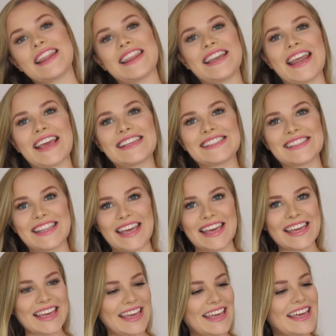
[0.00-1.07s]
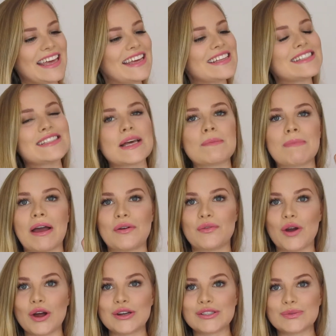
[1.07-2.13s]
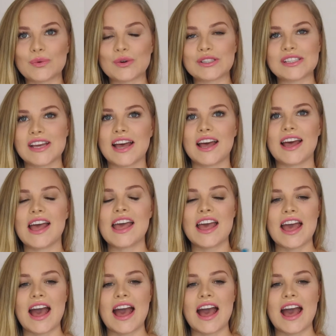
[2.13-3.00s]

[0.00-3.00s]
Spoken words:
The next thing is my rose water.